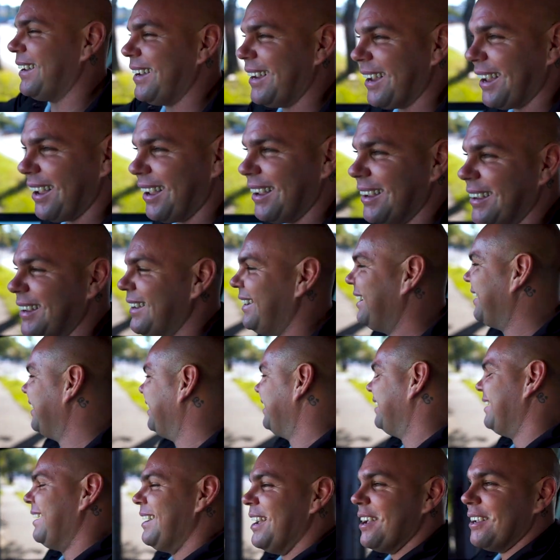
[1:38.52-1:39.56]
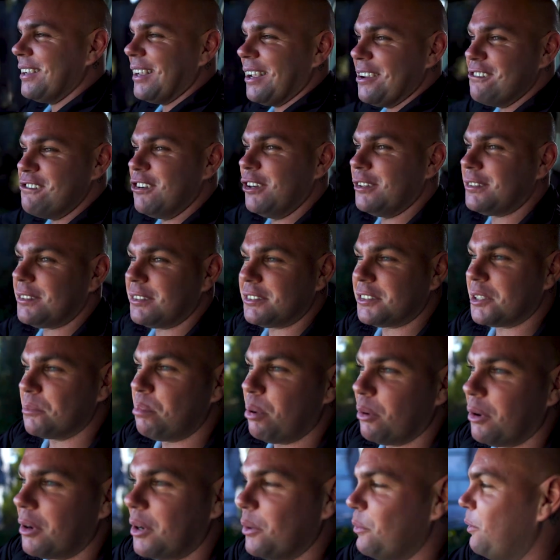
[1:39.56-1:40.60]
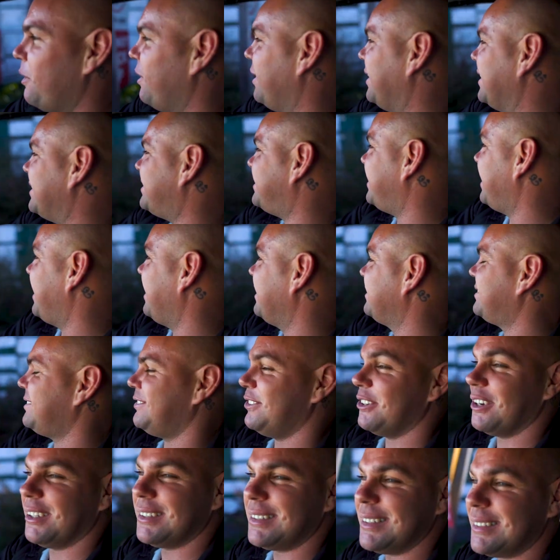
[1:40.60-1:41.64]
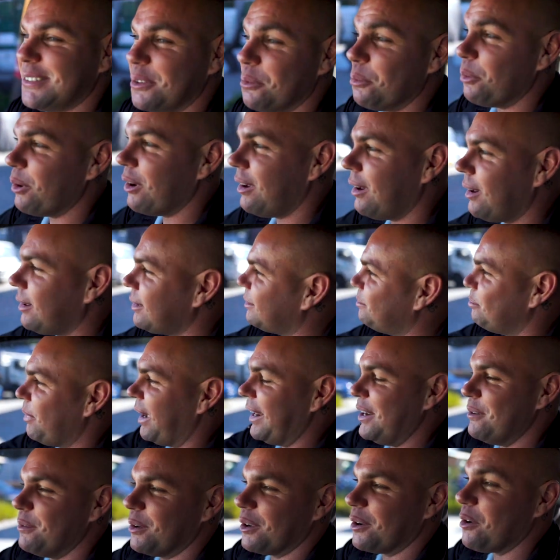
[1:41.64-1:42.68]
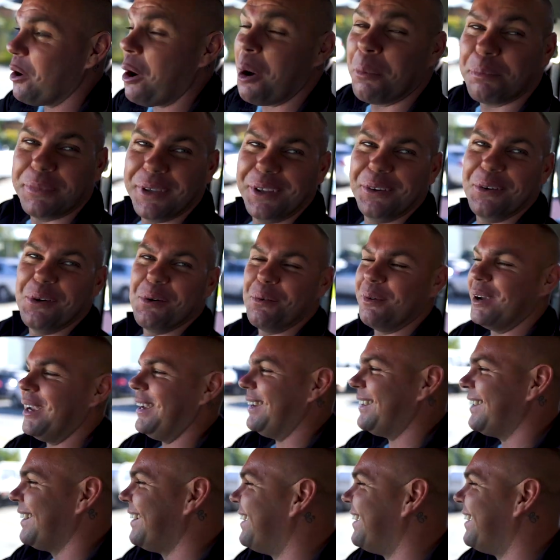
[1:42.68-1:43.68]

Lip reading: He, a Rooster supporter wearing a South jersey to work, mate, he would have copped it all week.